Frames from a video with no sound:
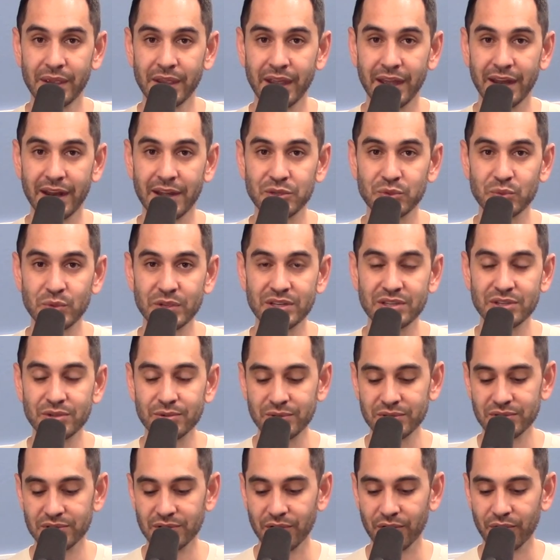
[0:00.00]
And as we do
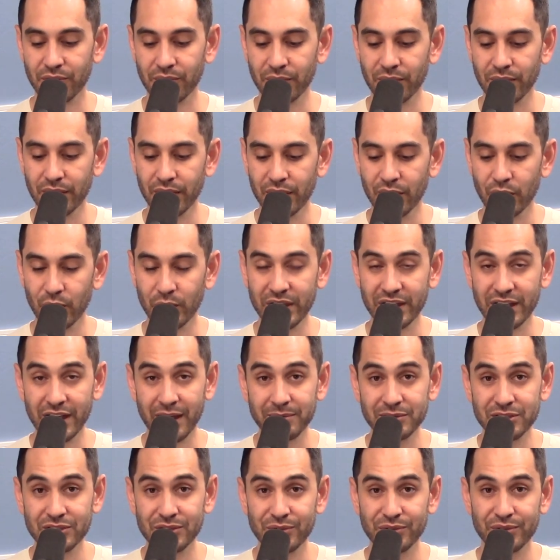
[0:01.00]
so, we
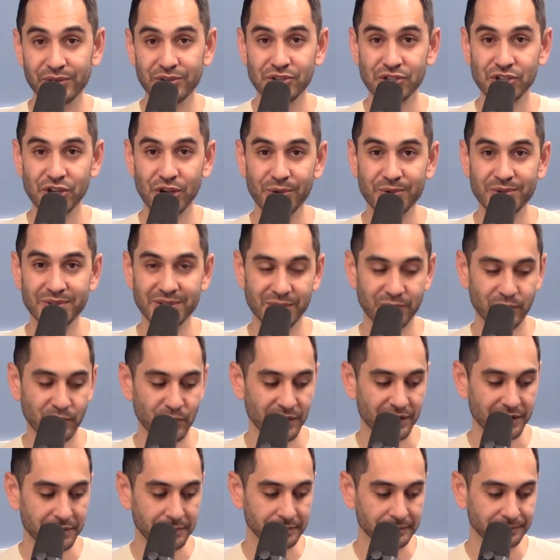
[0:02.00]
come to the chosen
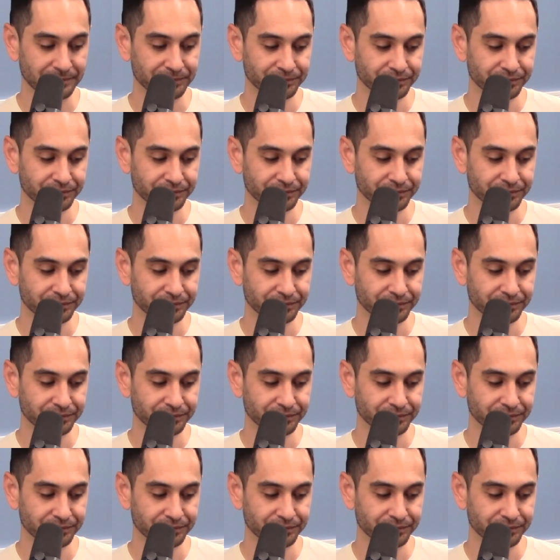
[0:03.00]
one.